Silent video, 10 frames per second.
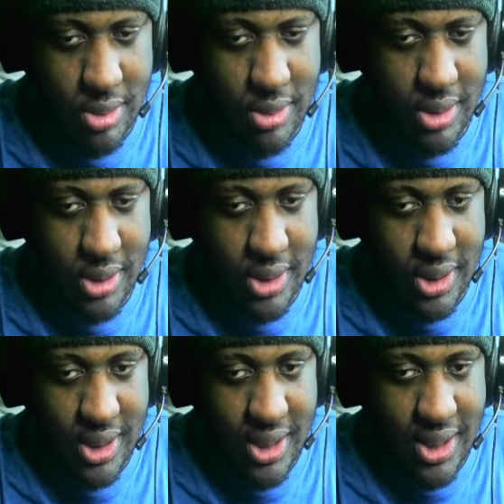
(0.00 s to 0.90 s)

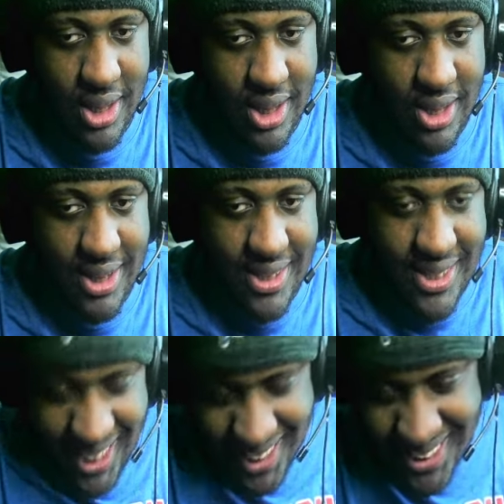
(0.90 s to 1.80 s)
Okay, Batman.
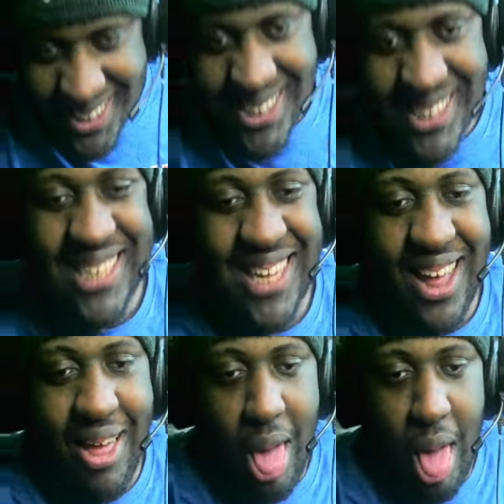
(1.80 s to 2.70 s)
Dude, I'm just trying to
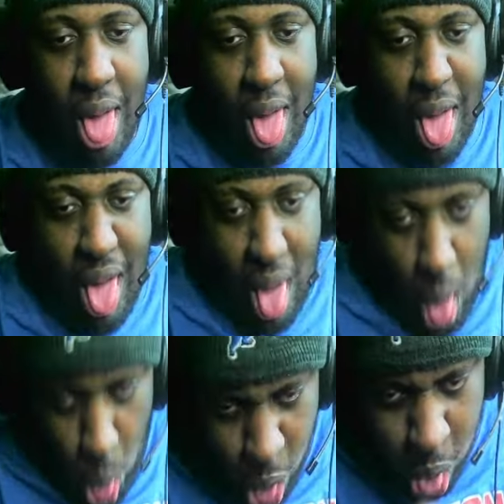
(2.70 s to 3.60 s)
hype you guys up.
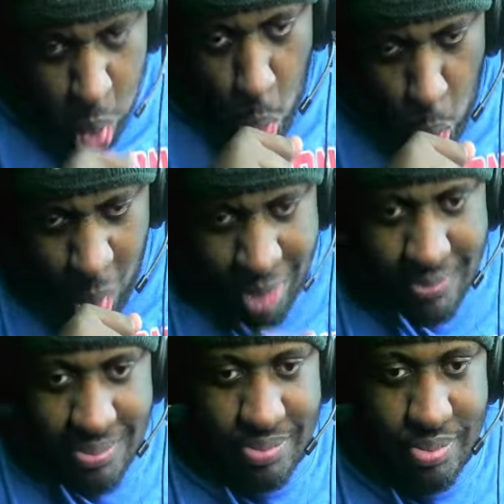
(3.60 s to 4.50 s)
From
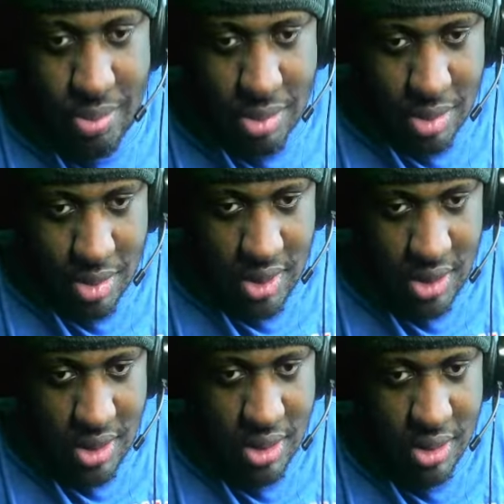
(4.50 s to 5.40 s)

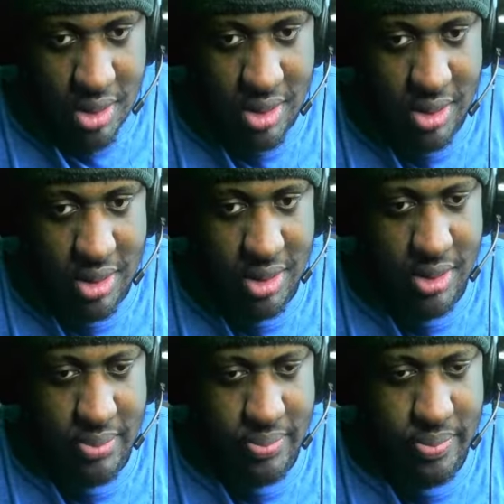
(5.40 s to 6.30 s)
Seth Rogen
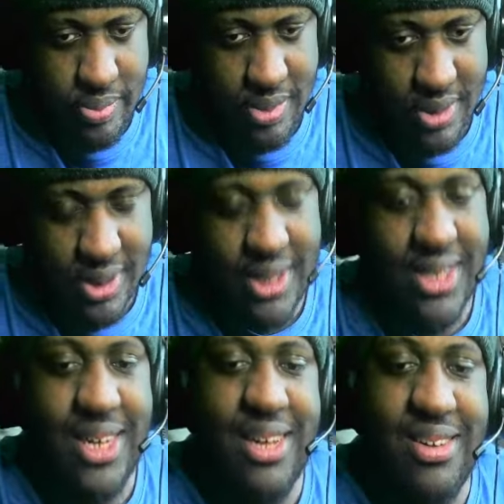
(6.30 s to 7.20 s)
comes a movie that
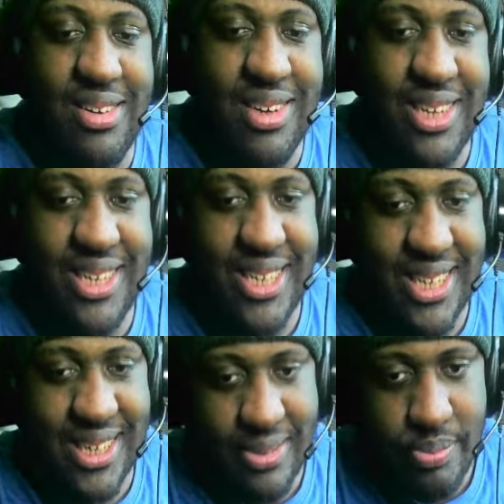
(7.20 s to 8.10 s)
crushes really? for
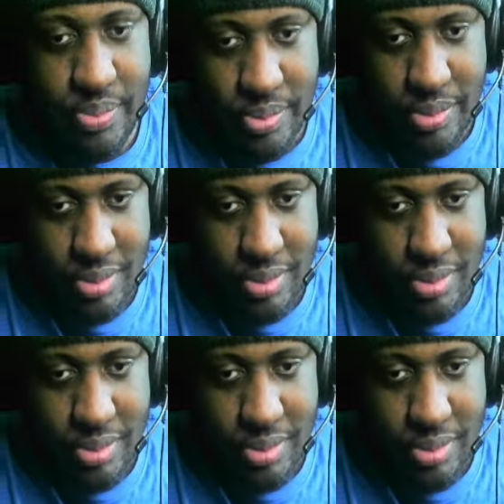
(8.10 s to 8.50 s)
absolutely